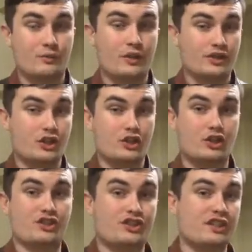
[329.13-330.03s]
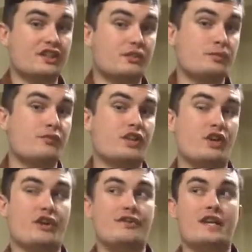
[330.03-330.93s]
whether you should see this movie
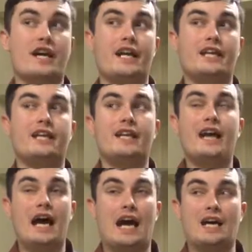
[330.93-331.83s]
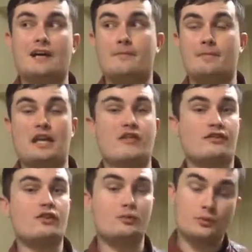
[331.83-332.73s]
or not, um, if
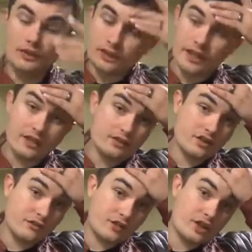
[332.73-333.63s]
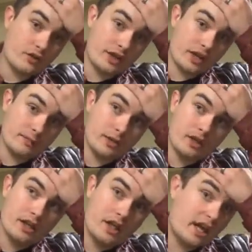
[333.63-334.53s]
you're really into the video game
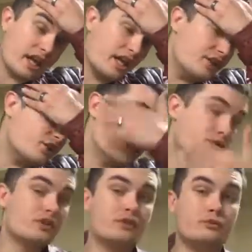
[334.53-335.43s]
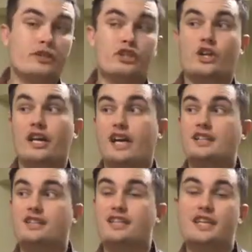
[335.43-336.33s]
and you really want to try it, I
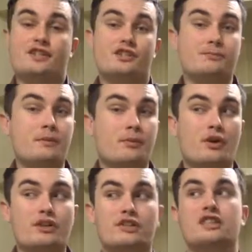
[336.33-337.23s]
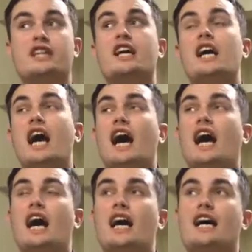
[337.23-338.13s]
say yes. Me personally,
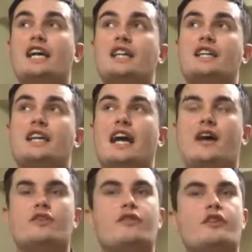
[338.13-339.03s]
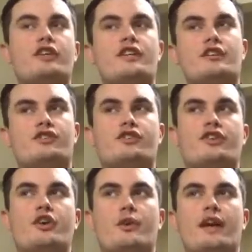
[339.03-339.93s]
I, out of a yes or
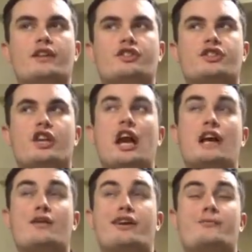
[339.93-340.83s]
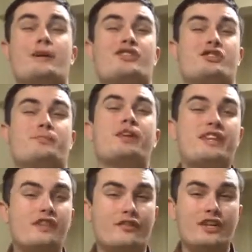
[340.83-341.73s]
no answer, I recommend just playing
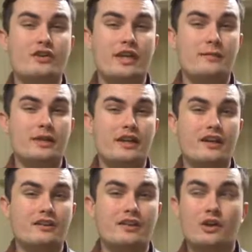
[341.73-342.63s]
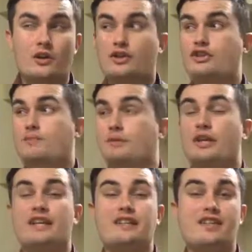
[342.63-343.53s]
the video game again, or just
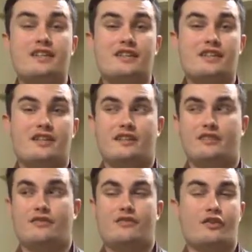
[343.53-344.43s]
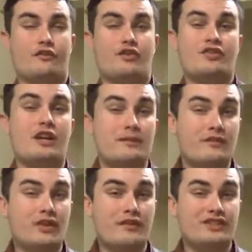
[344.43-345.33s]
playing it for the first time if
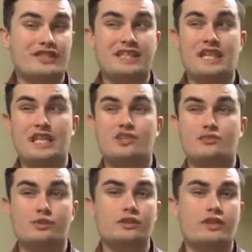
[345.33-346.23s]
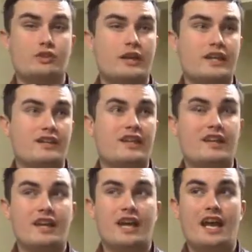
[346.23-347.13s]
you haven't seen it. It's really great,
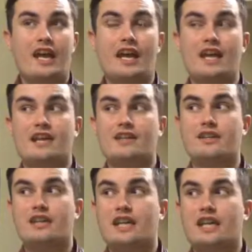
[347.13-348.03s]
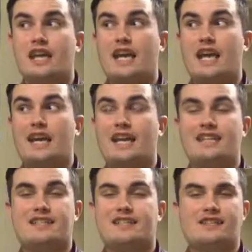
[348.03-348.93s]
and
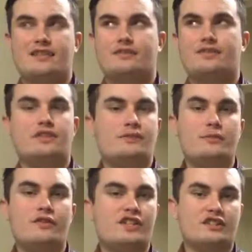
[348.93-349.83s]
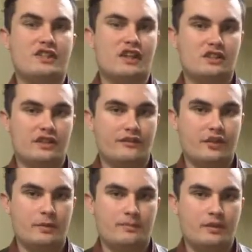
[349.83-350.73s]
it uh, this movie does not live
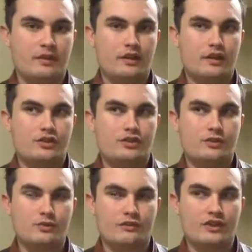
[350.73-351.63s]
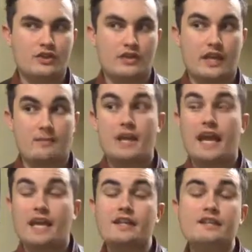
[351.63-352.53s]
up to the video game.
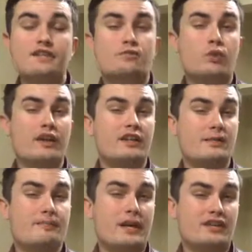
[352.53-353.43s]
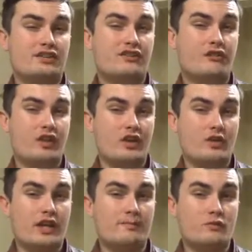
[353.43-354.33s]
It is one of the best video
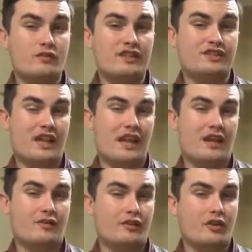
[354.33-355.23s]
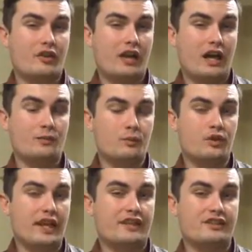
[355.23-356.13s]
game movies ever. I will
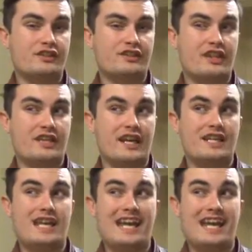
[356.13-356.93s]
actually say that,